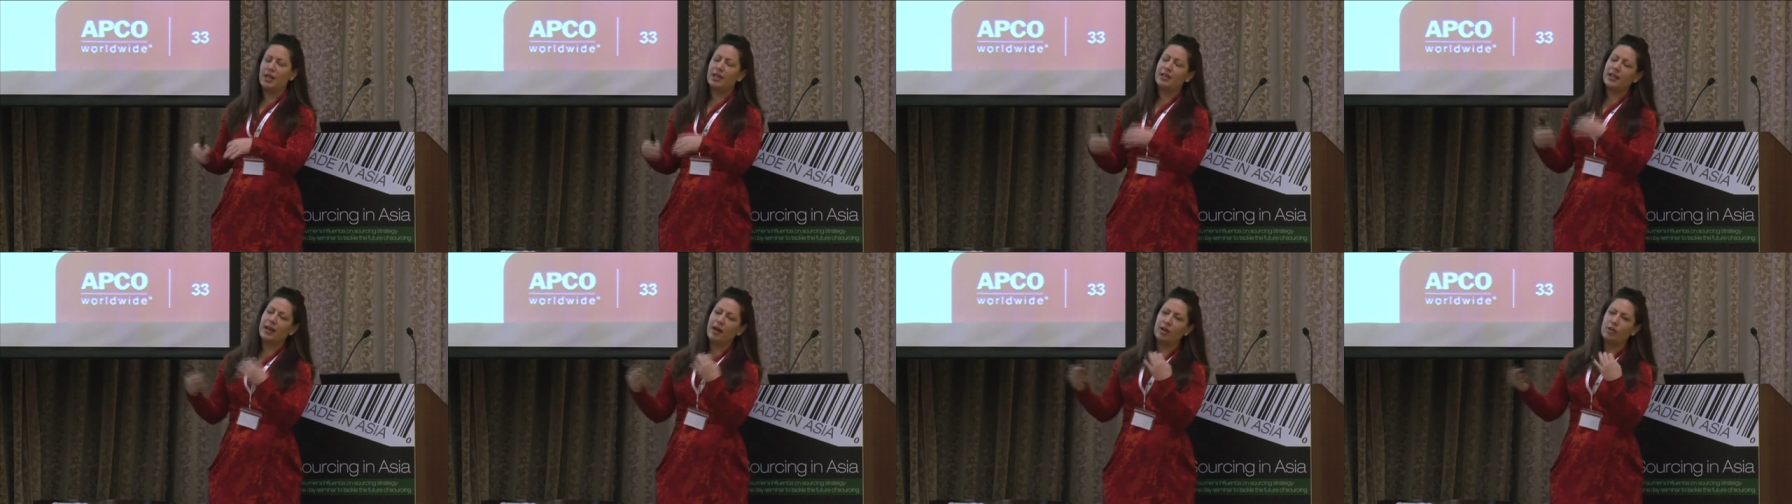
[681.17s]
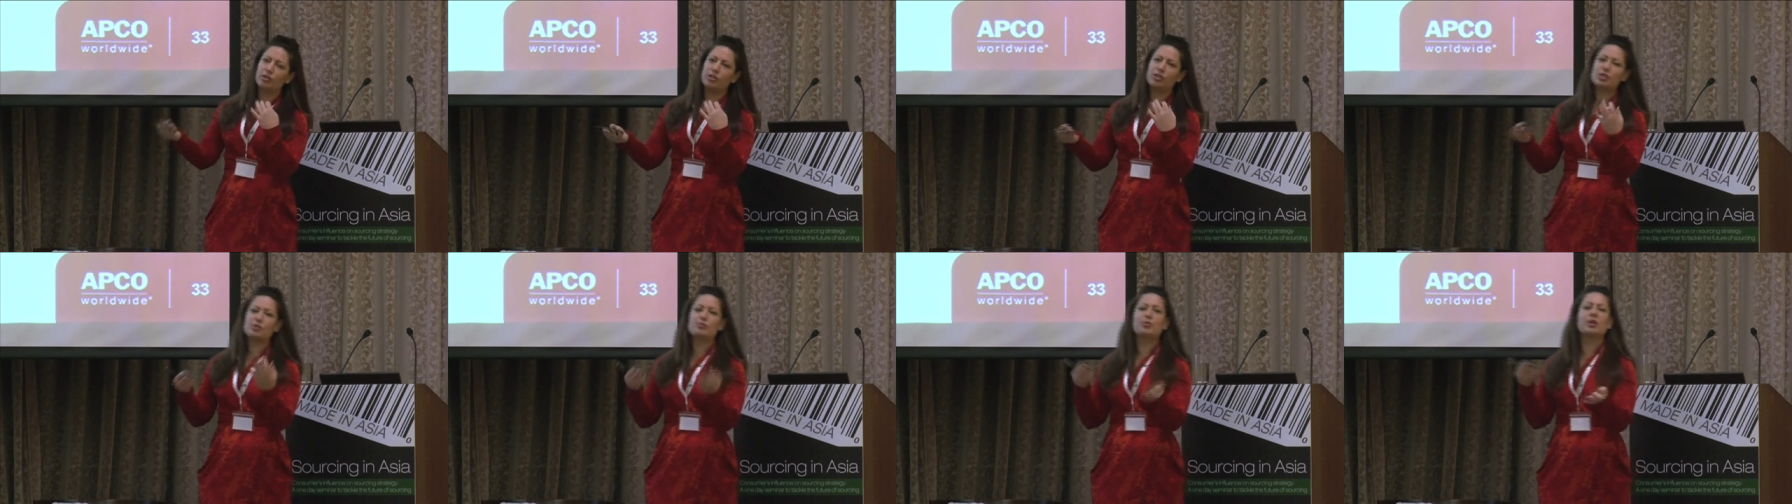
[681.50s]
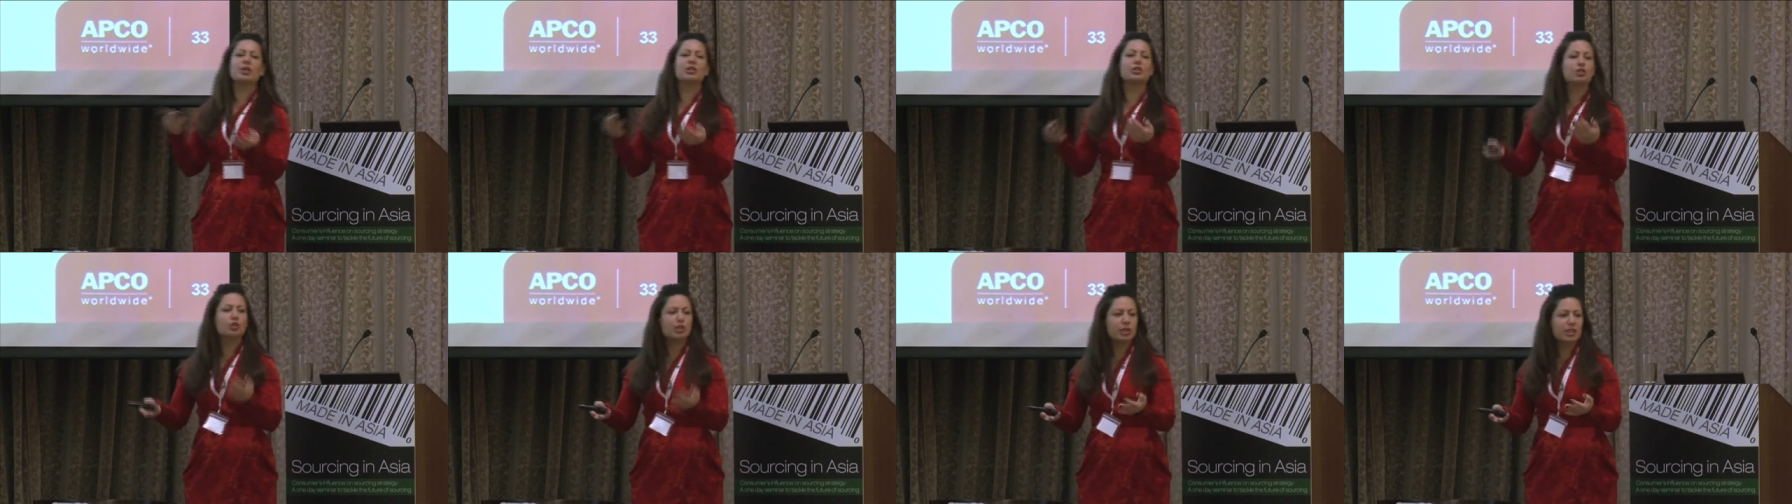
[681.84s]
Now, there's
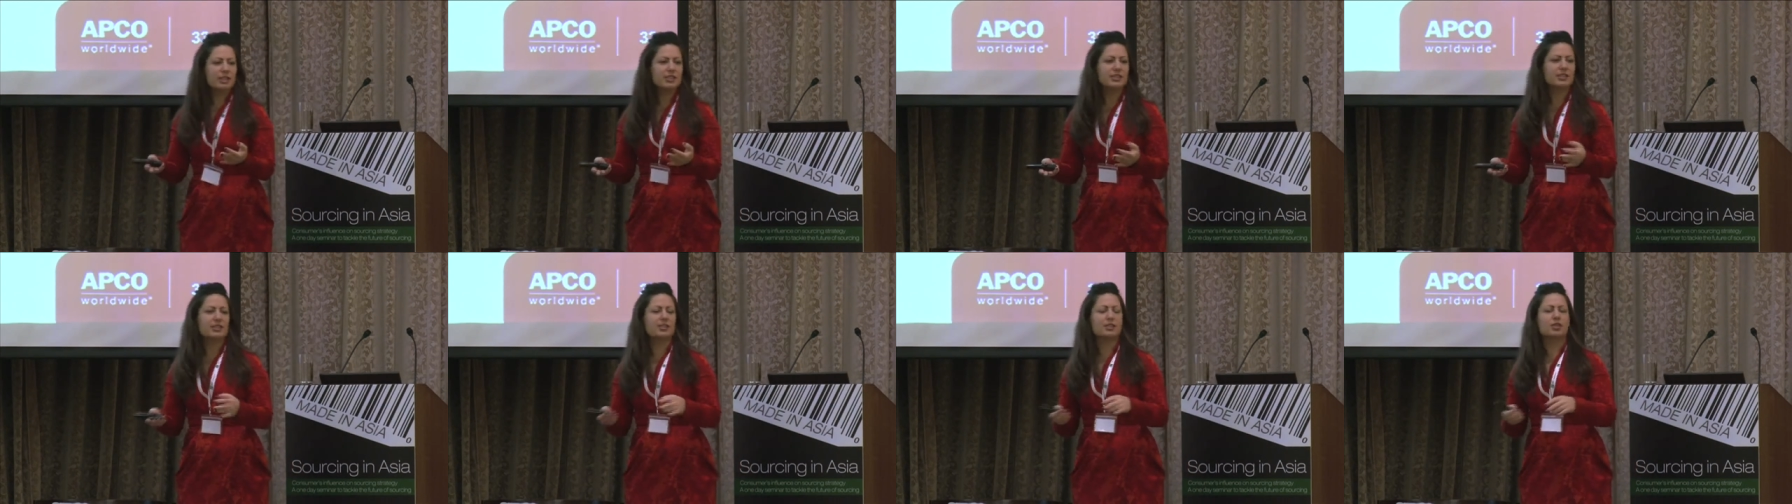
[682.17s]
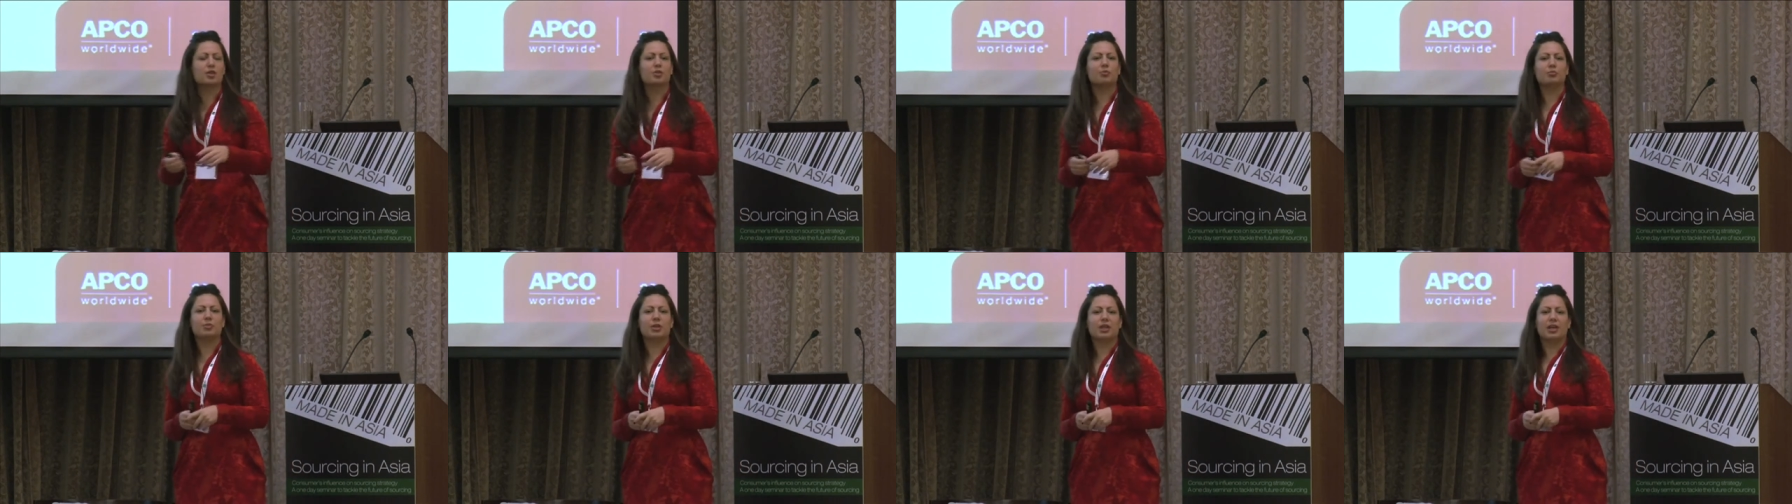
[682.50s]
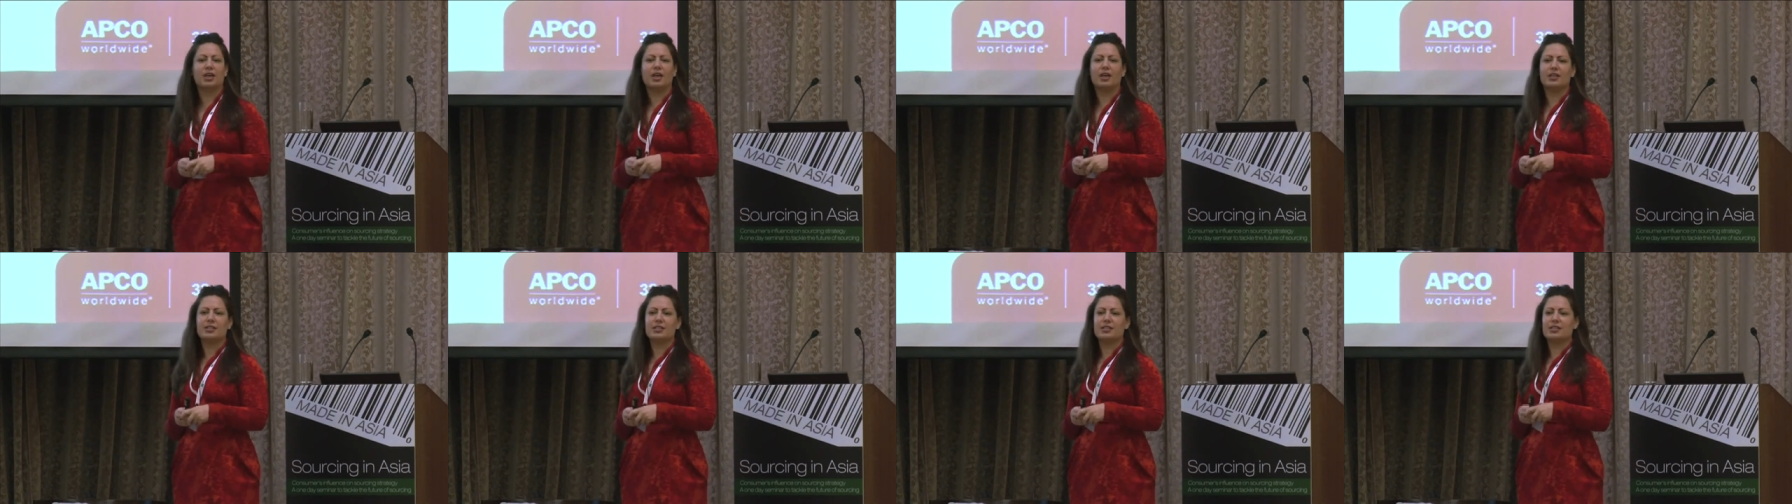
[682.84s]
been criticism
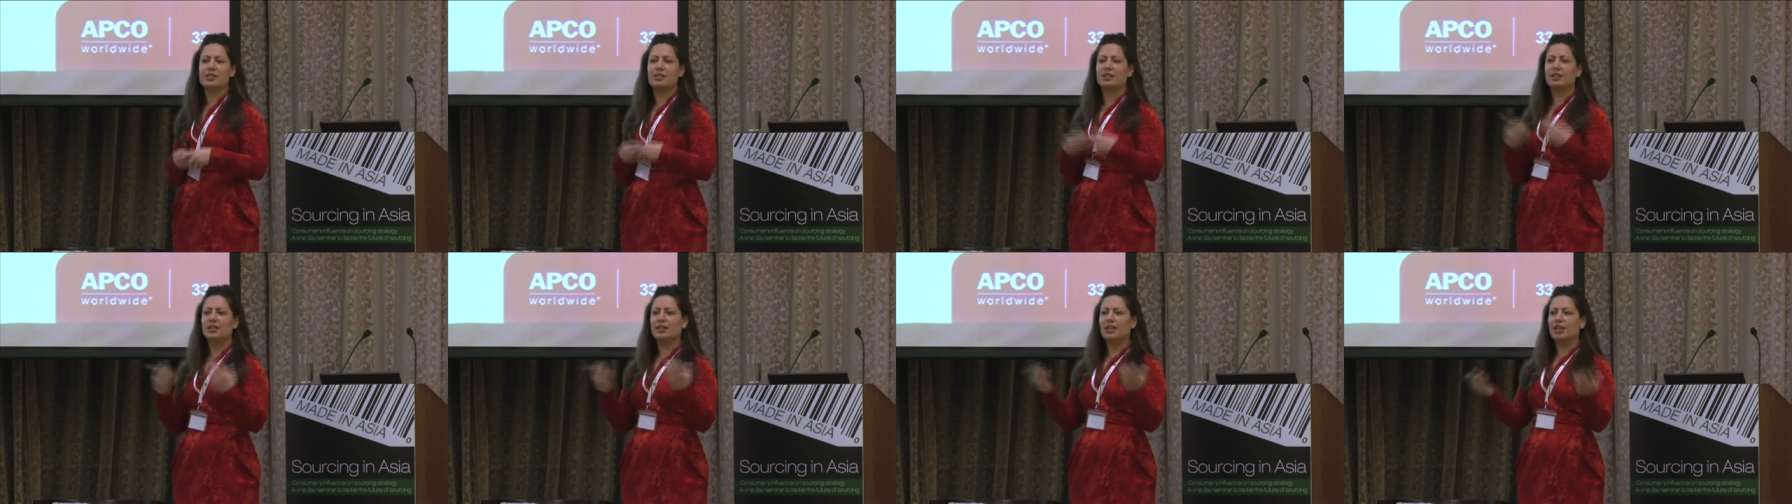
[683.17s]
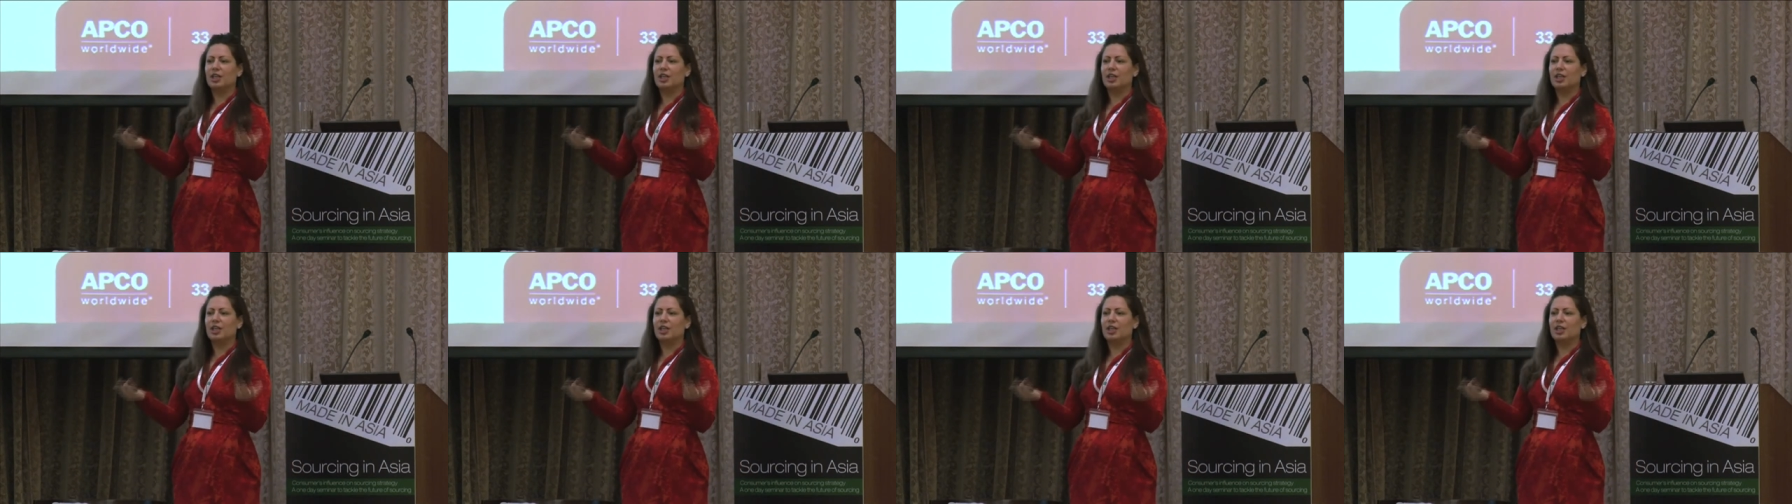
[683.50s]
because